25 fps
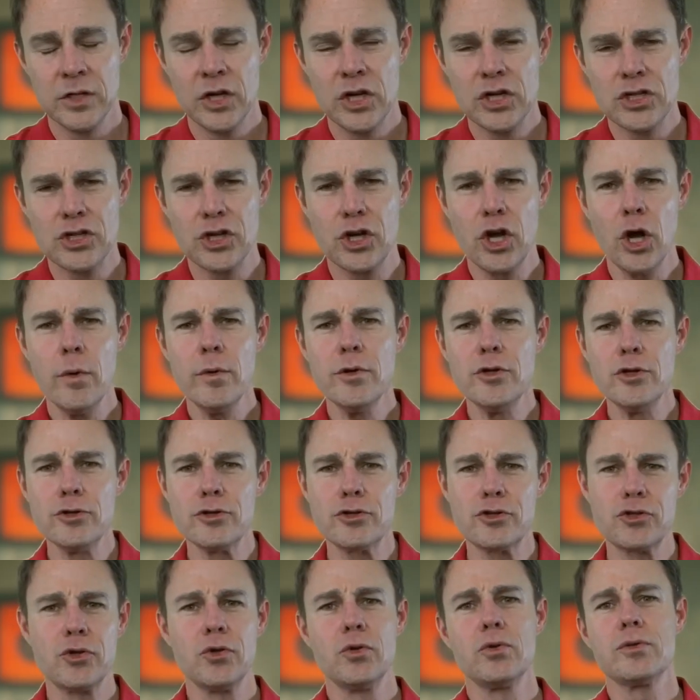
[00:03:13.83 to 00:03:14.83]
So go and use
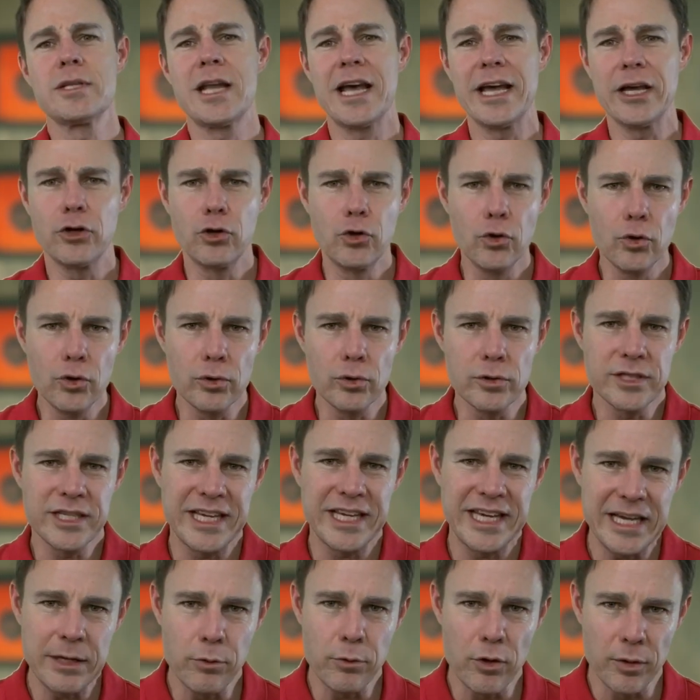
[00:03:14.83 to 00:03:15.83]
tools like Google's
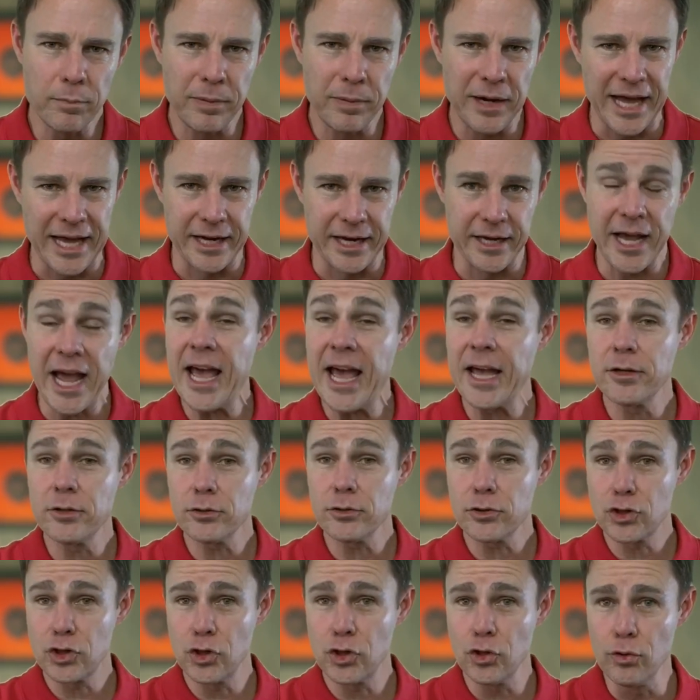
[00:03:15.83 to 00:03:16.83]
Keyword Planner and
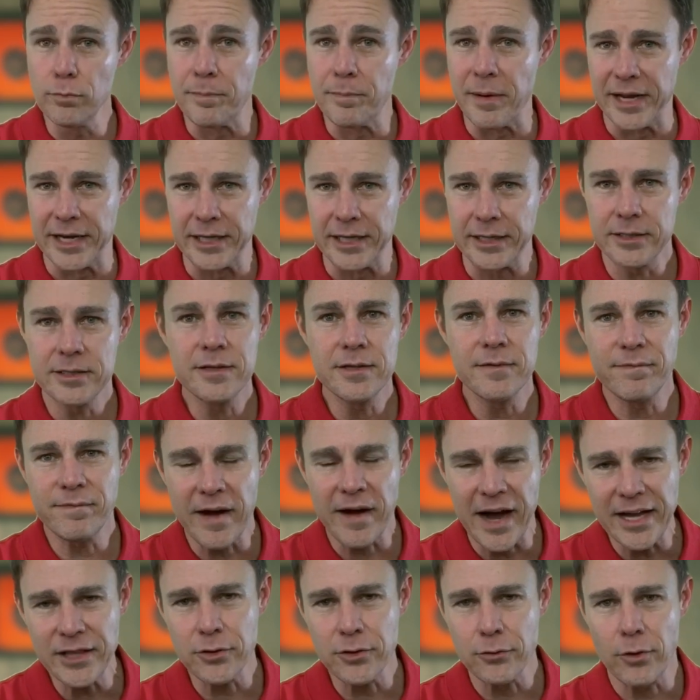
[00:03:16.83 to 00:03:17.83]
TubeBuddy to
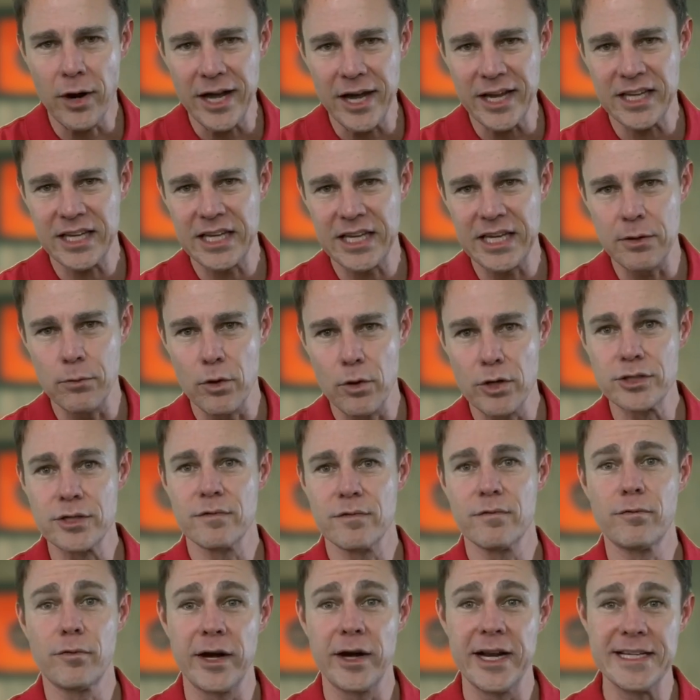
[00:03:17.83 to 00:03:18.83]
find the right keywords
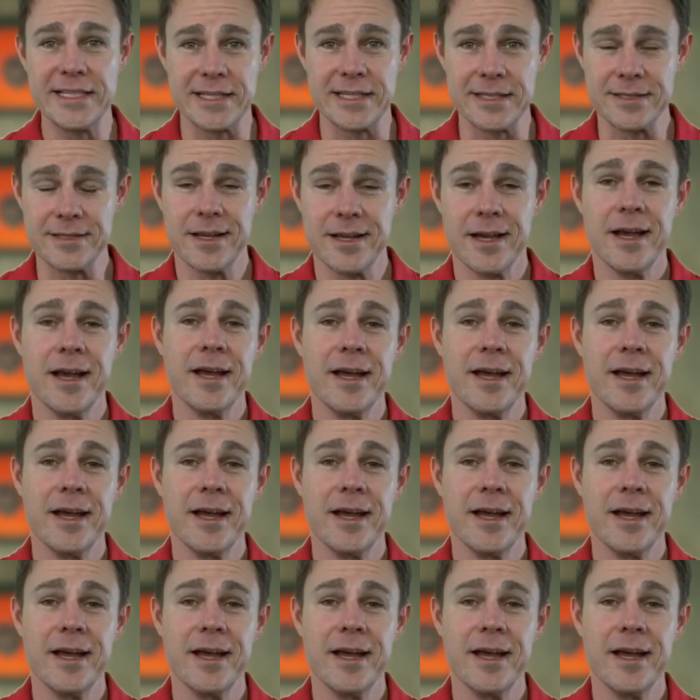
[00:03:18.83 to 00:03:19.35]
and phrases.